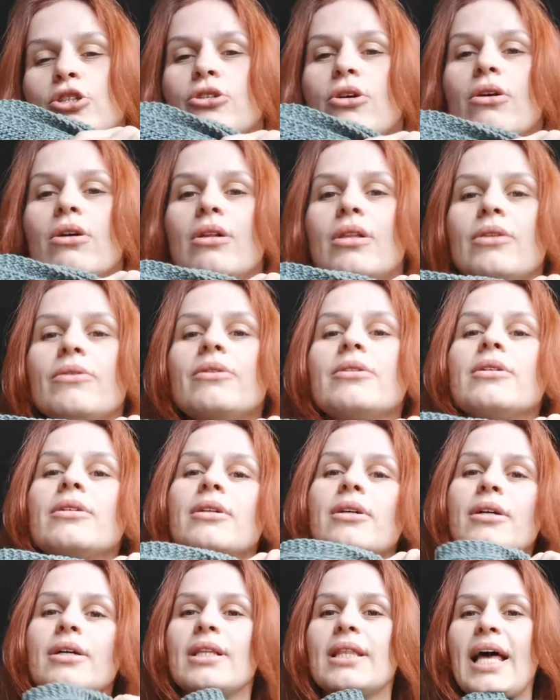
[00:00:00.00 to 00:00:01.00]
shawl
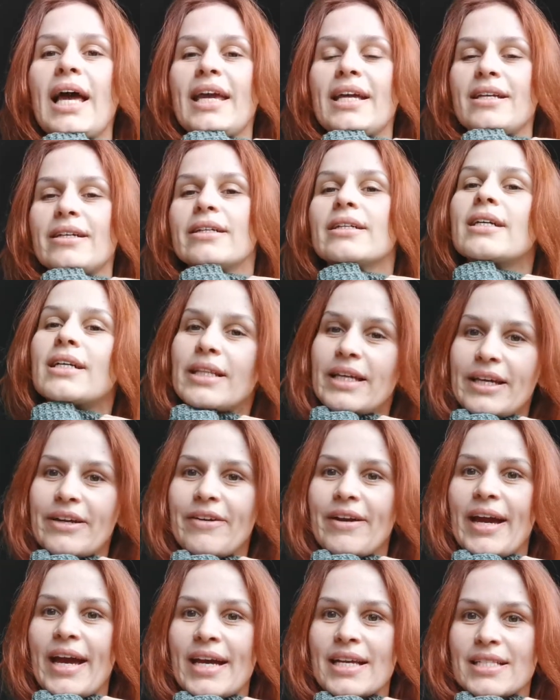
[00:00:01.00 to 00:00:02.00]
like Claire
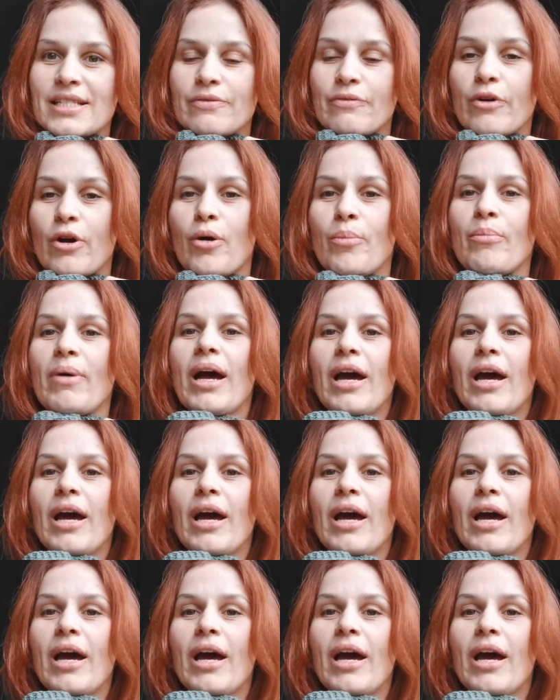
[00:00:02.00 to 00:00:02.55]
has from